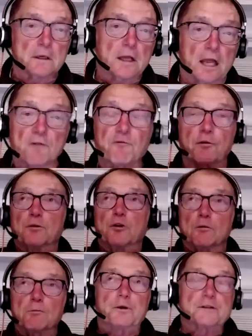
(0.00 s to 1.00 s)
And from
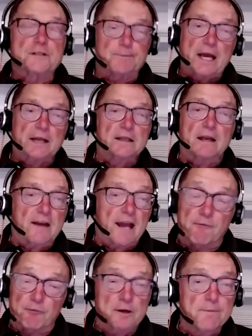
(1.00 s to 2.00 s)
your perspective,
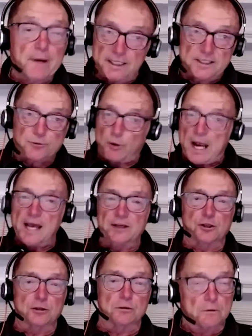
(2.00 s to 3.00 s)
everybody's
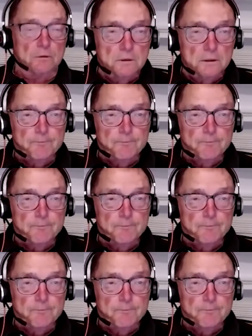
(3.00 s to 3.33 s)
rational.